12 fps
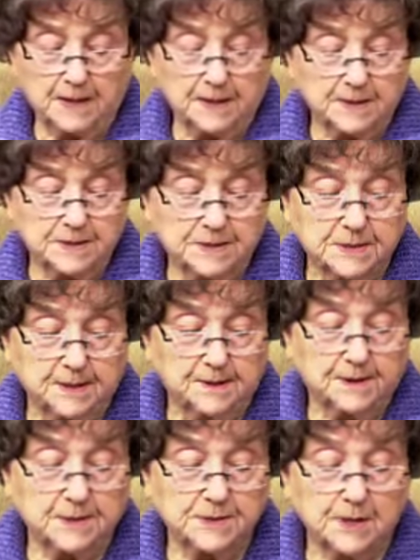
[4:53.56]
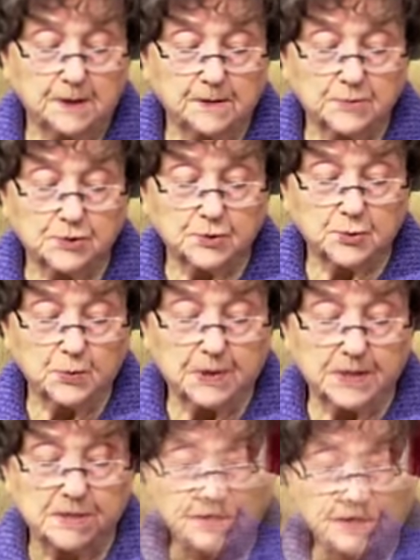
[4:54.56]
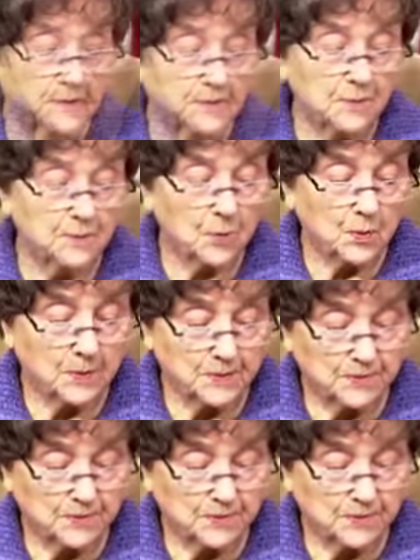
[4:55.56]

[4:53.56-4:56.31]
that is Psalms 27,